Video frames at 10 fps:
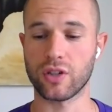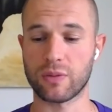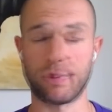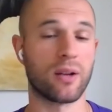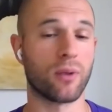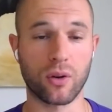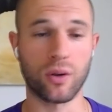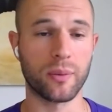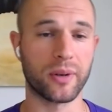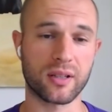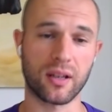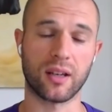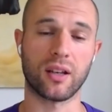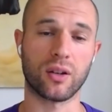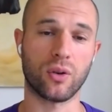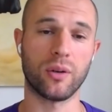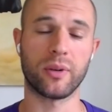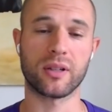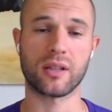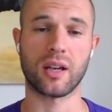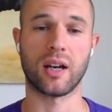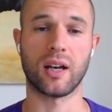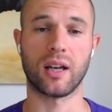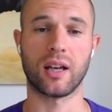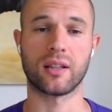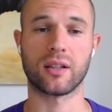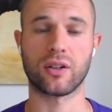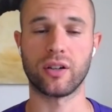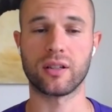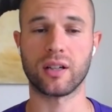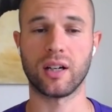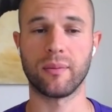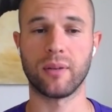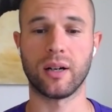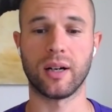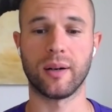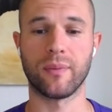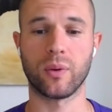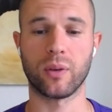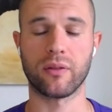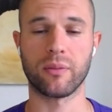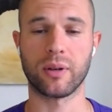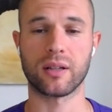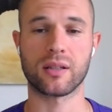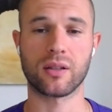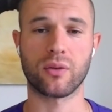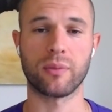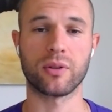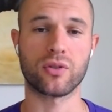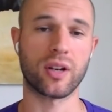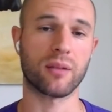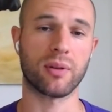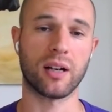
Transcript: explaining what Coinberry is. And Coinberry is at the current time one of the biggest crypto trading